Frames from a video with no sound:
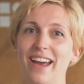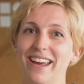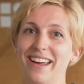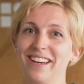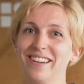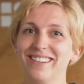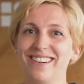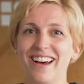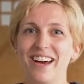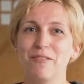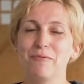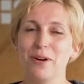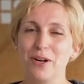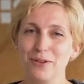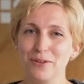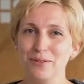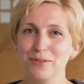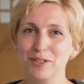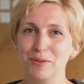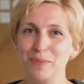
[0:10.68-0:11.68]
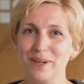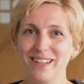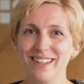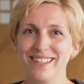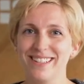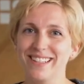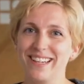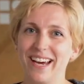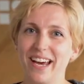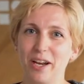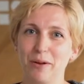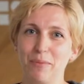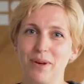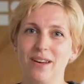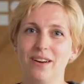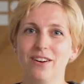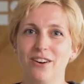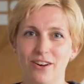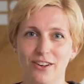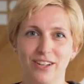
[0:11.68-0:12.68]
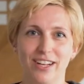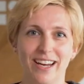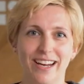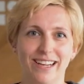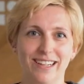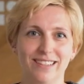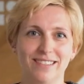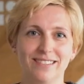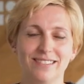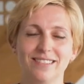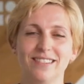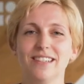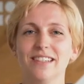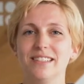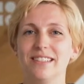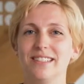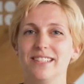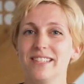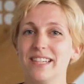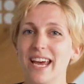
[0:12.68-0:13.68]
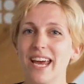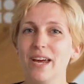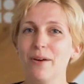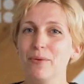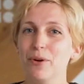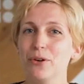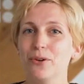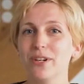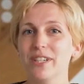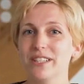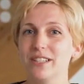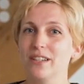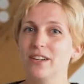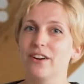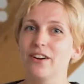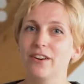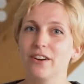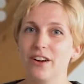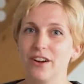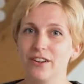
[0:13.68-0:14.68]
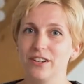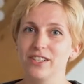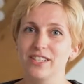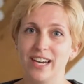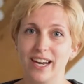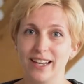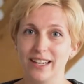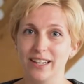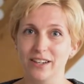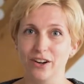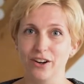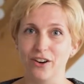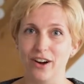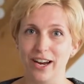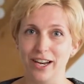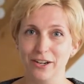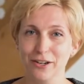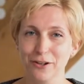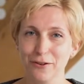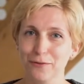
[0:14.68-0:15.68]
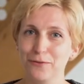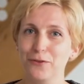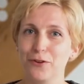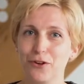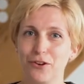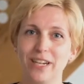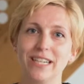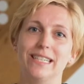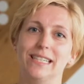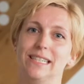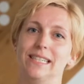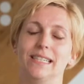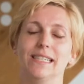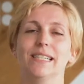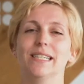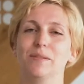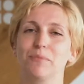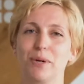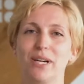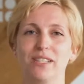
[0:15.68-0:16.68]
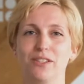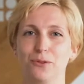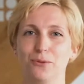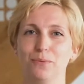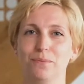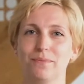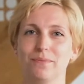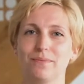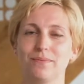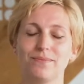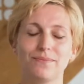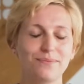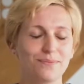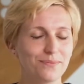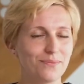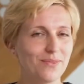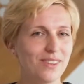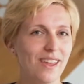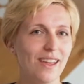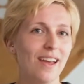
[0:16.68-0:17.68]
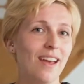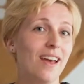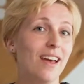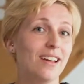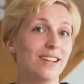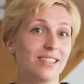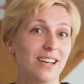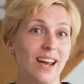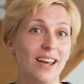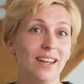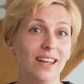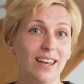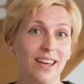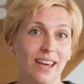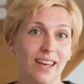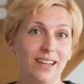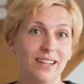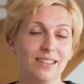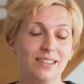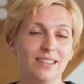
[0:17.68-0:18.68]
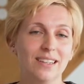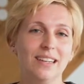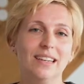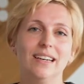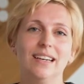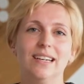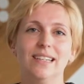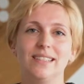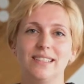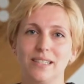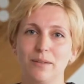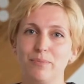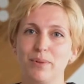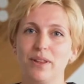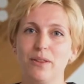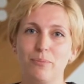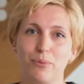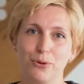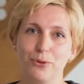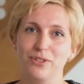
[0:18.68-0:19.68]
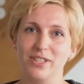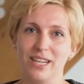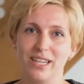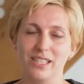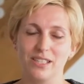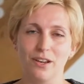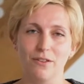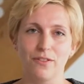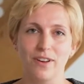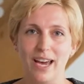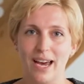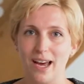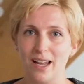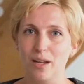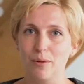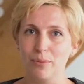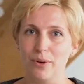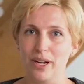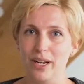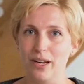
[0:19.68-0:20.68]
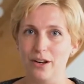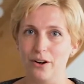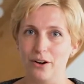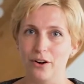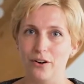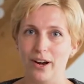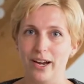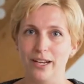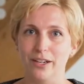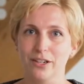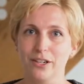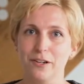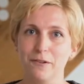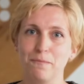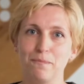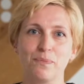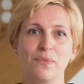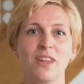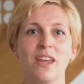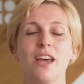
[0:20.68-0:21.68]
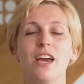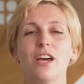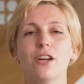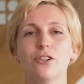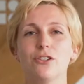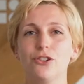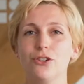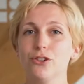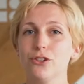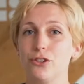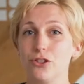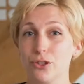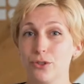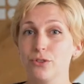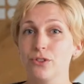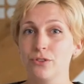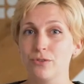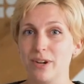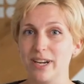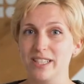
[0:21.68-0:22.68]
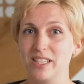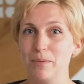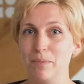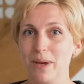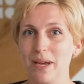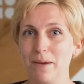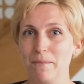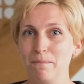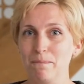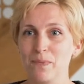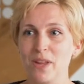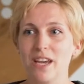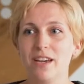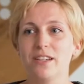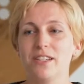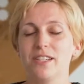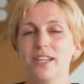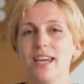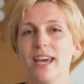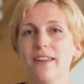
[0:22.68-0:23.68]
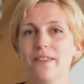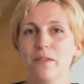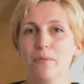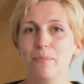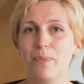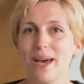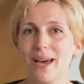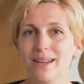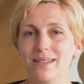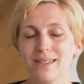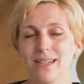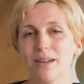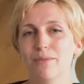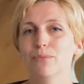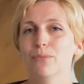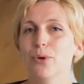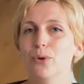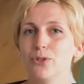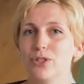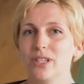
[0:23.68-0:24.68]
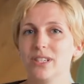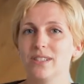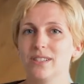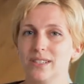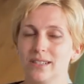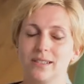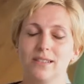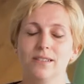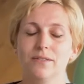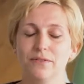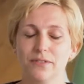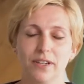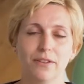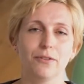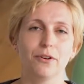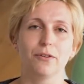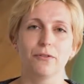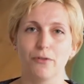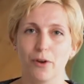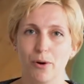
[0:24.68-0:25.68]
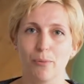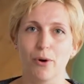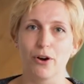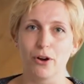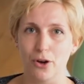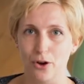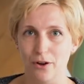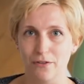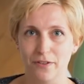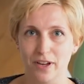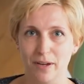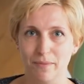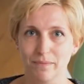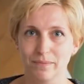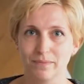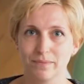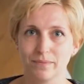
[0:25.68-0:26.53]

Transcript: Hi, and welcome to Bailies Academy Online. Today we're going to learn how to dial in our grinder for great tasting espresso. Dialing in is simply the process of calibrating our grinder to your chosen recipe to get the best and most consistent flavour from our coffee.